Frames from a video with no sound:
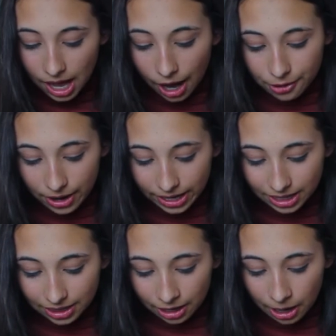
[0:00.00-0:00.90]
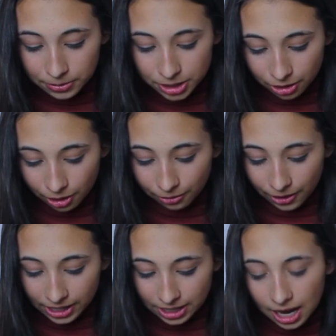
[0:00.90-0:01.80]
How do I get there? I'm sure I'll
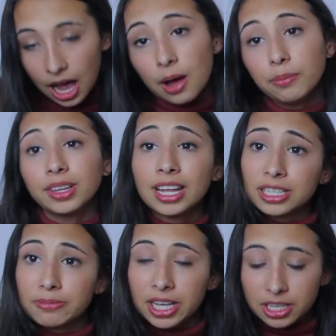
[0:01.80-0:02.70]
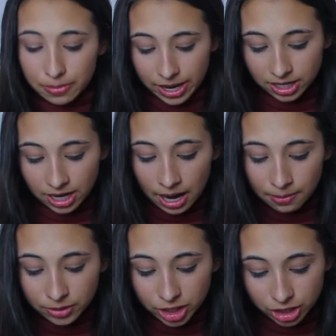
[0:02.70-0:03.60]
find it. Um, let's be independent.
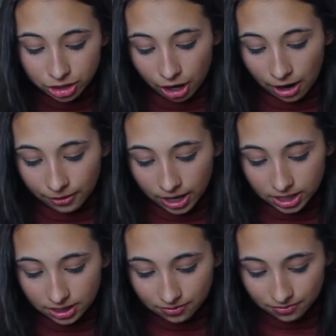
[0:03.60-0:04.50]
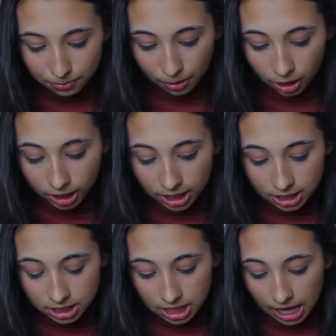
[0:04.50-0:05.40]
I'm sure I'll find it. Probably
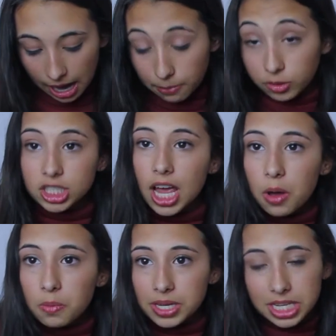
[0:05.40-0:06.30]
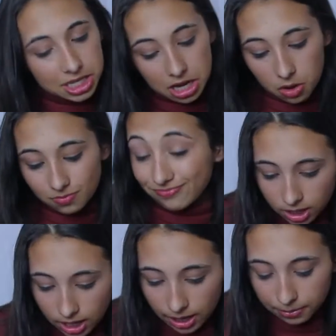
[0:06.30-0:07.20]
because the game will tell me, so
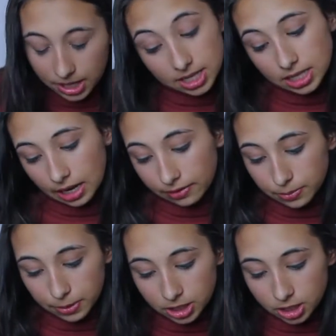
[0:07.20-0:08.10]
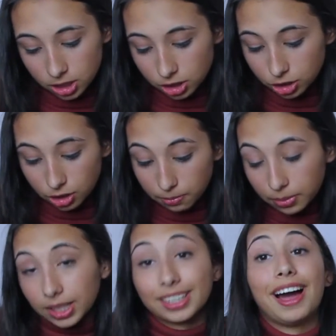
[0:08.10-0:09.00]
I'm guessing I have to press this
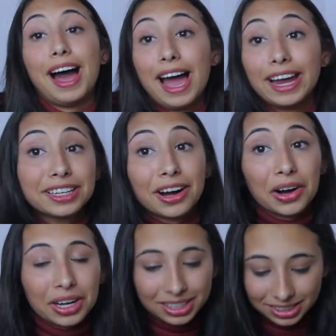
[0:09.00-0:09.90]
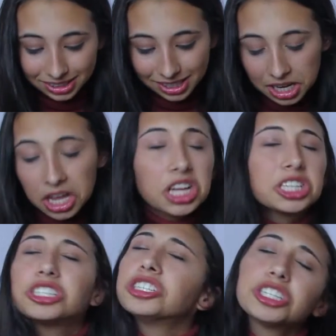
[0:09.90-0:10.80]
jumping icon.
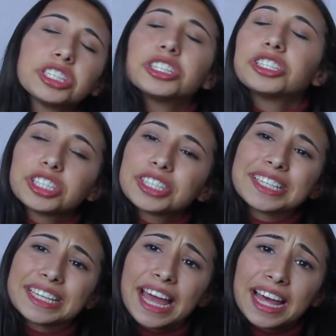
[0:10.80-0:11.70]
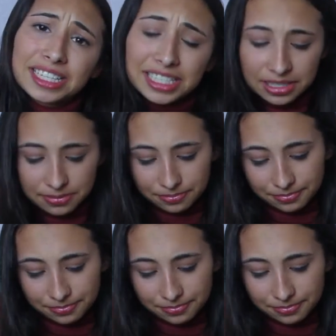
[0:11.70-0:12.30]
Just, just a guess.